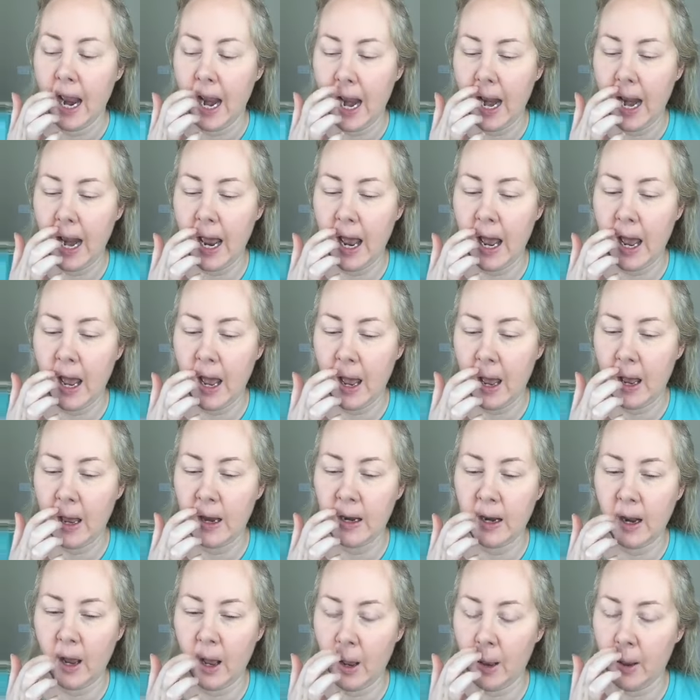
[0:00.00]

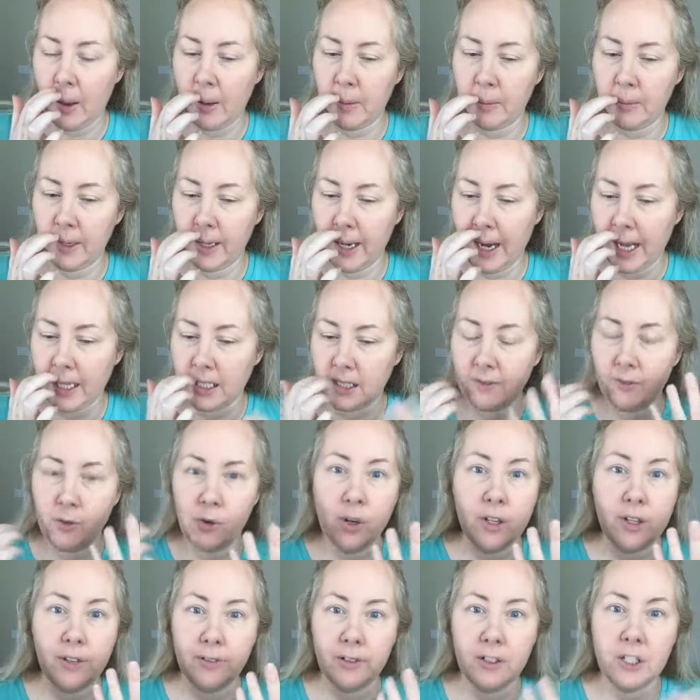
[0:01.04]
and it has
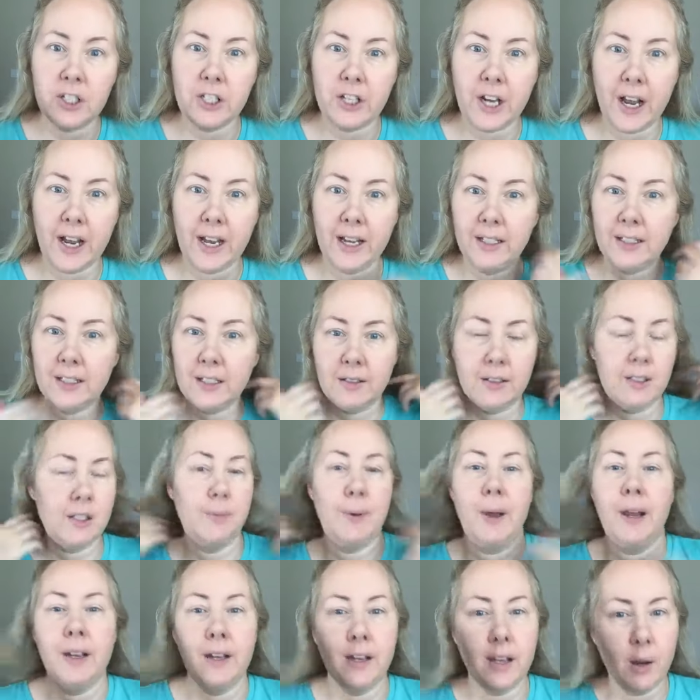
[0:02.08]
4 different shades
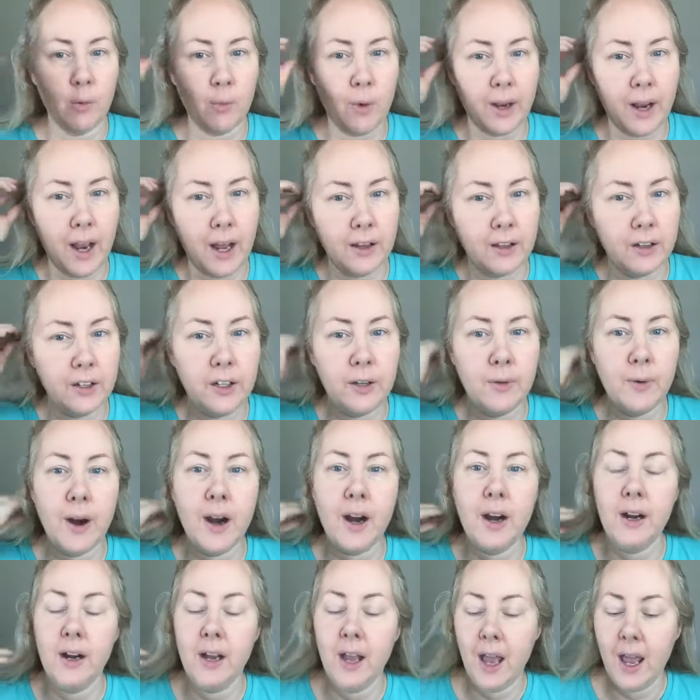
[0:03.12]
depending on what color you
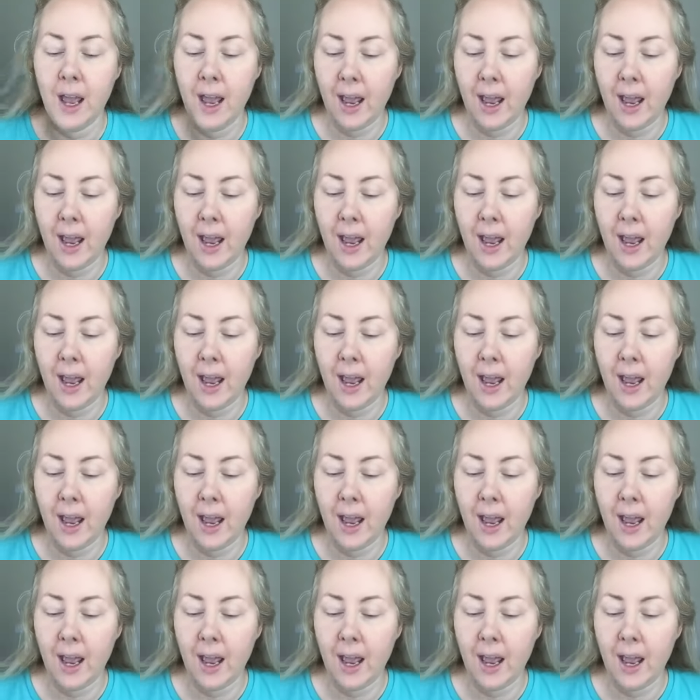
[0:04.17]
are,